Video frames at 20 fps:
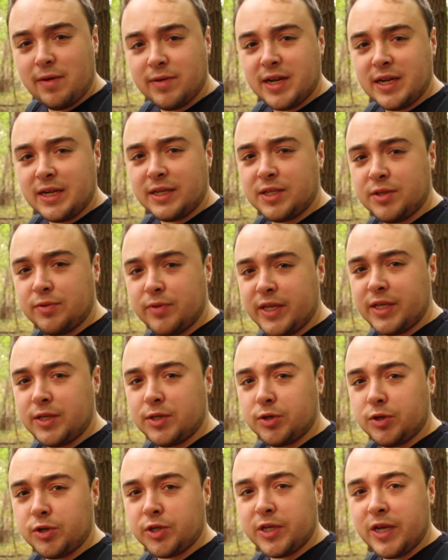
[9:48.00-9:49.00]
any to eat
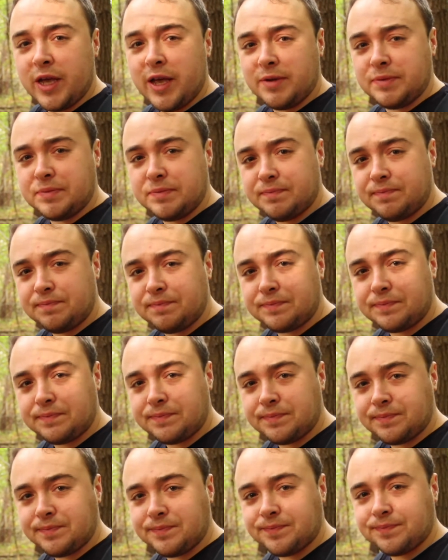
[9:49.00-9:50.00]
just yet,
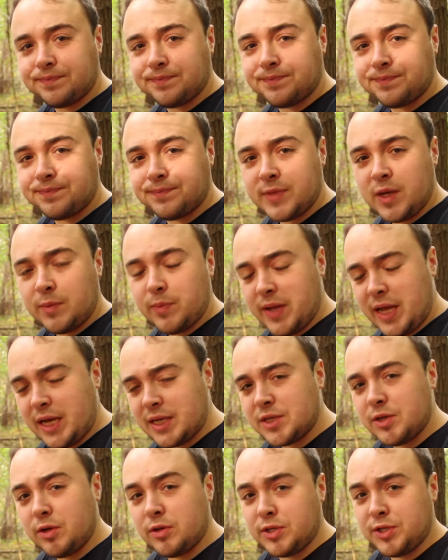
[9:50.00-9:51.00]
but that's
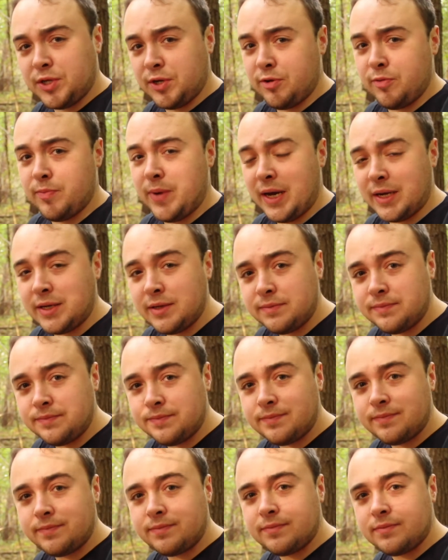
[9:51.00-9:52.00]
not too bad,
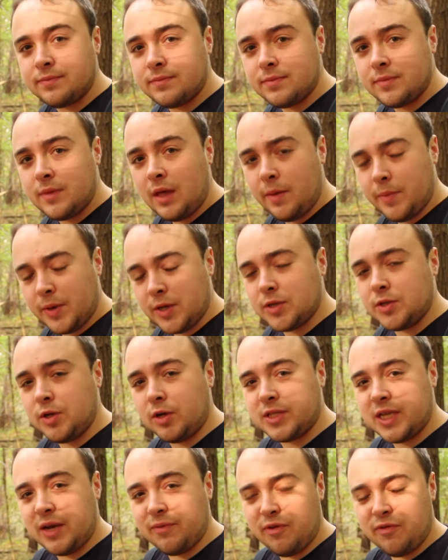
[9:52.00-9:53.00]
because
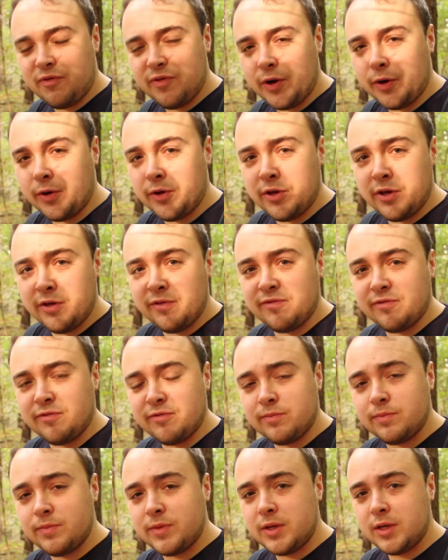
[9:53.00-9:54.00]
not everything on earth
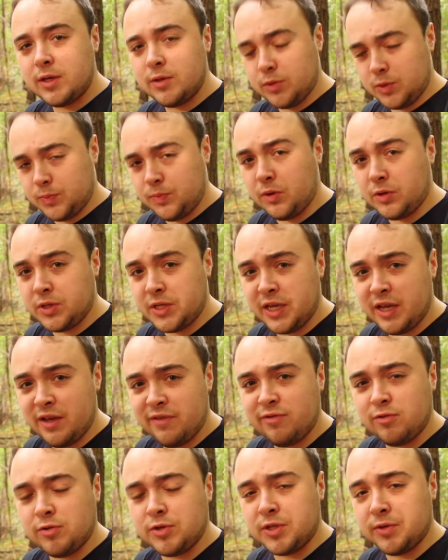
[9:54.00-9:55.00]
was put here
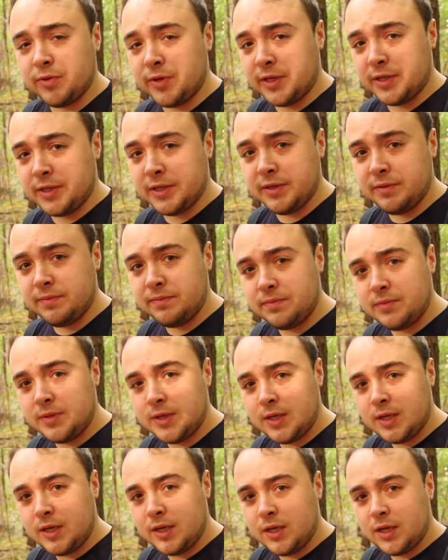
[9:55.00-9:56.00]
for us to eat it.
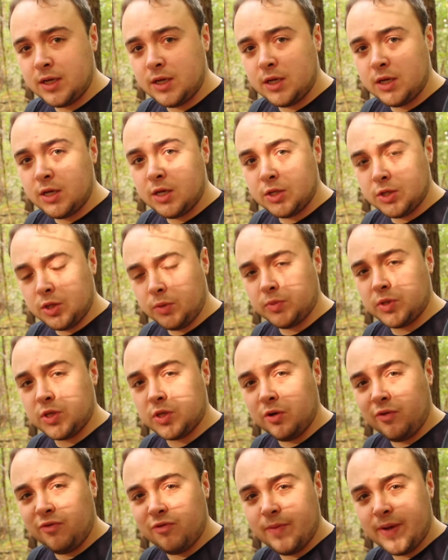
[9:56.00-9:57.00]
Some
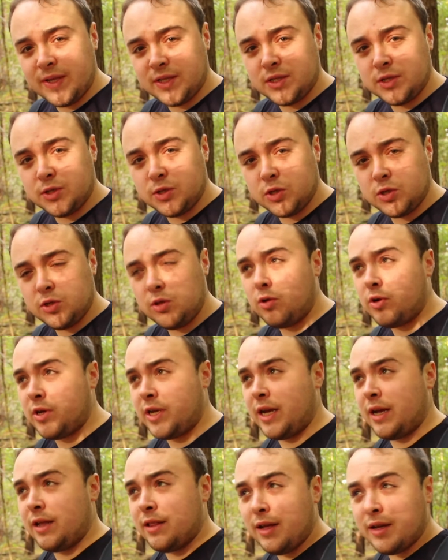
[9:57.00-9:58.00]
stuff we're meant to just look
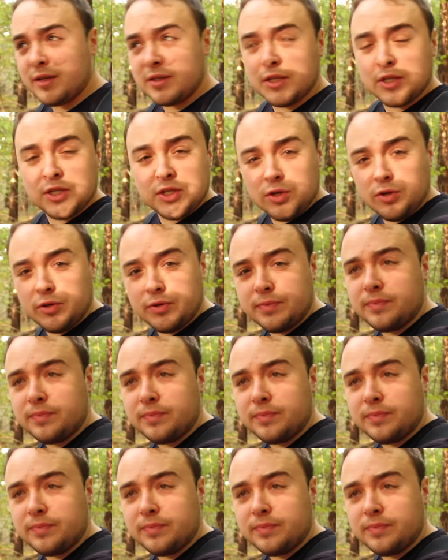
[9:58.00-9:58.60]
at, like the sun.